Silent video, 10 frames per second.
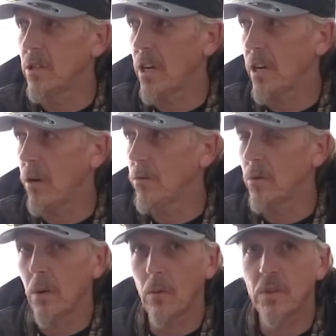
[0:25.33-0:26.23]
check out
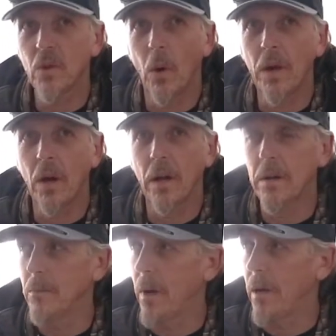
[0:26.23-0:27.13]
what's going on
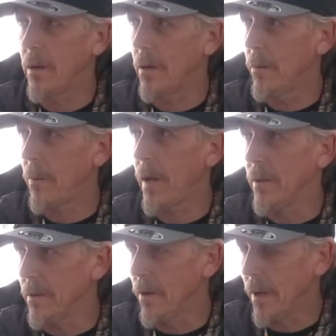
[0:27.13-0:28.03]
in my
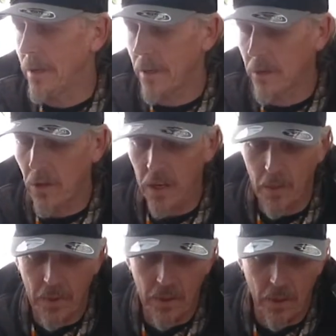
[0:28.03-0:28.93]
plant. I
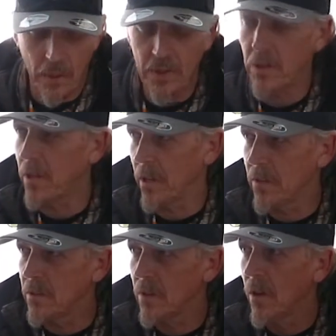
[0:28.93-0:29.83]
document a bunch of
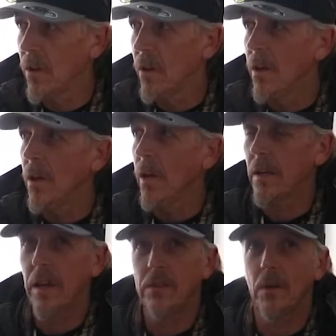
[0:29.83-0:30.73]
things in
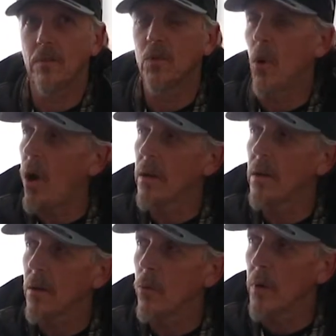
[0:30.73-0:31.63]
case something's wrong.
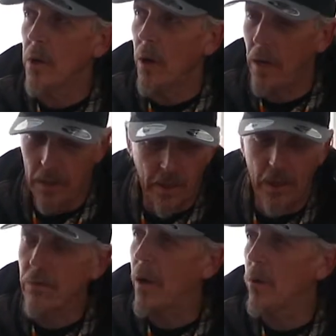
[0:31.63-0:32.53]
We know how to
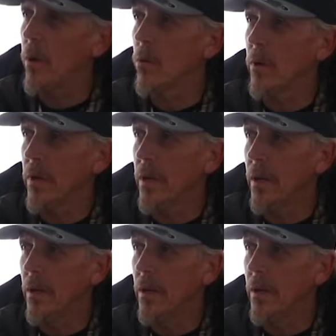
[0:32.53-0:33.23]
identify it right away.